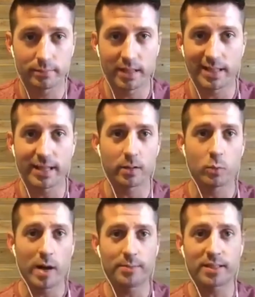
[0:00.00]
Again,
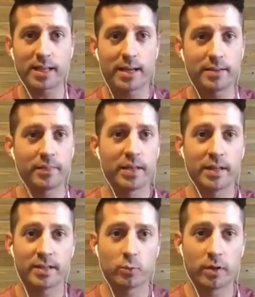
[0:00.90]
website
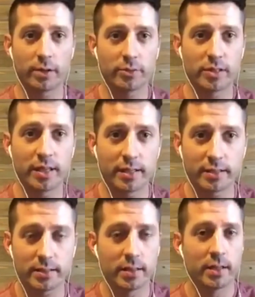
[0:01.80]
is one of those
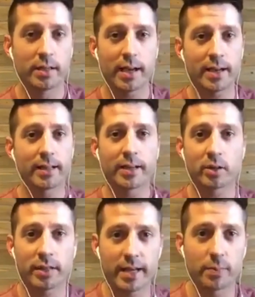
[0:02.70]
things, kind of like
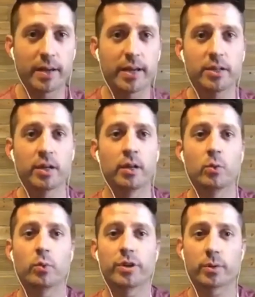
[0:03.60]
your like page.
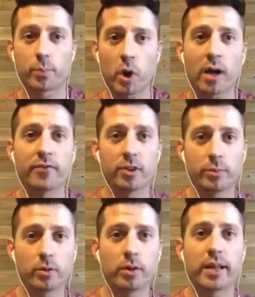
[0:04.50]
When you're
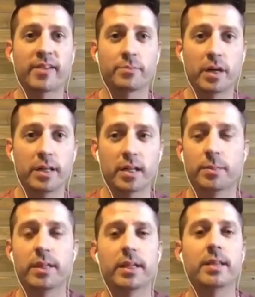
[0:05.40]
profitable and have money
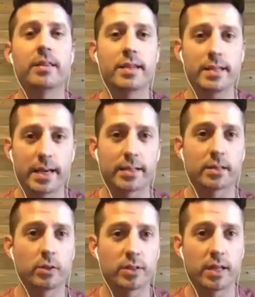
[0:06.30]
coming in, then yes,
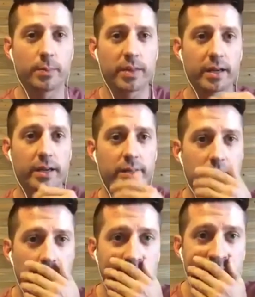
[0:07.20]
go set up that kind of
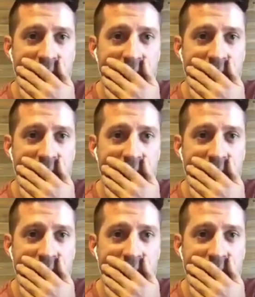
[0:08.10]
stuff.